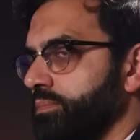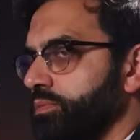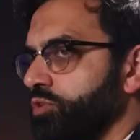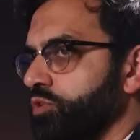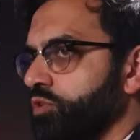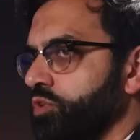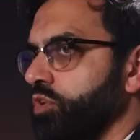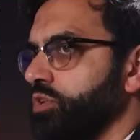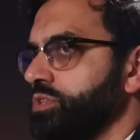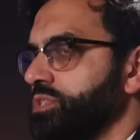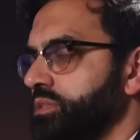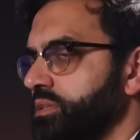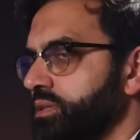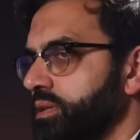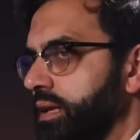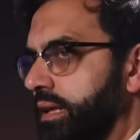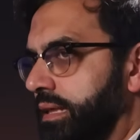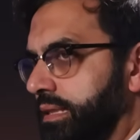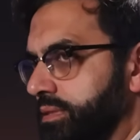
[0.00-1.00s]
you're
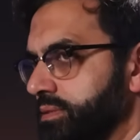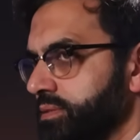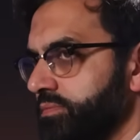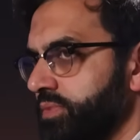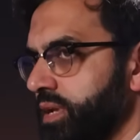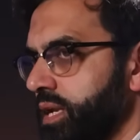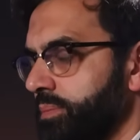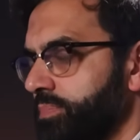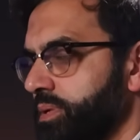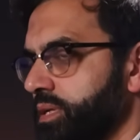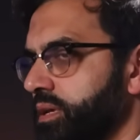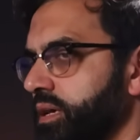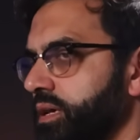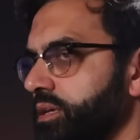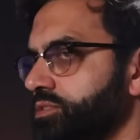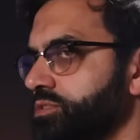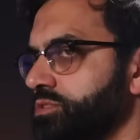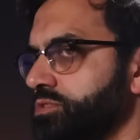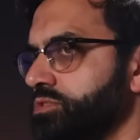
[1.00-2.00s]
lodging that
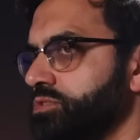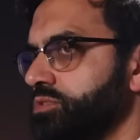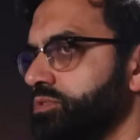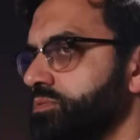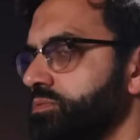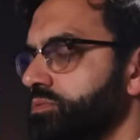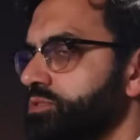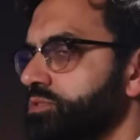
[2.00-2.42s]
application